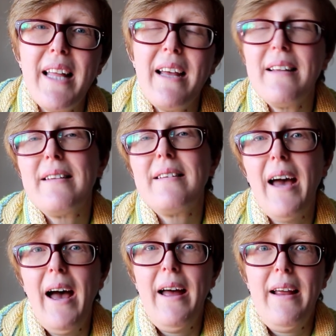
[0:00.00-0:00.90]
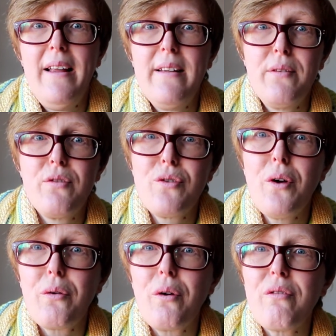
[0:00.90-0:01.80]
that start as a
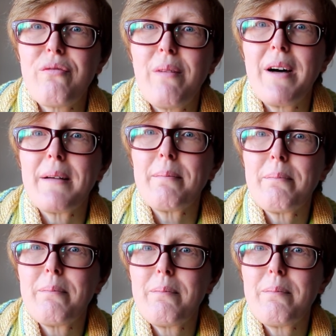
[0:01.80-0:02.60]
result of my